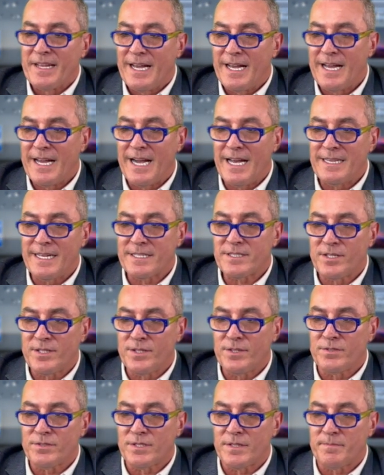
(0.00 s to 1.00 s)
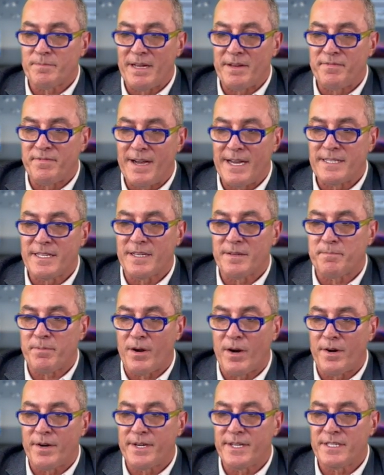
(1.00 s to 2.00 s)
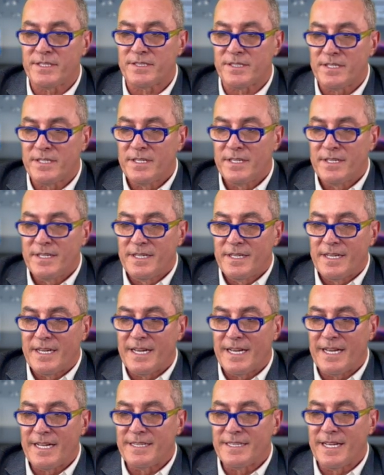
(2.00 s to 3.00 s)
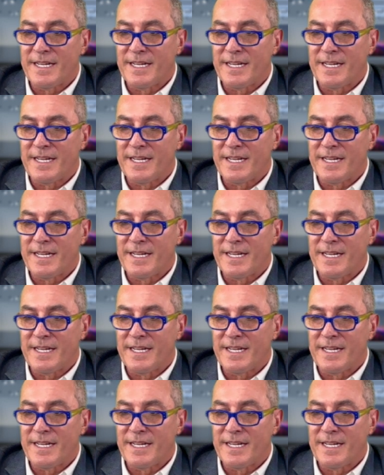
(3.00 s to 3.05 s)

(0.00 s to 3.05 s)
I like to use it by finding parties, and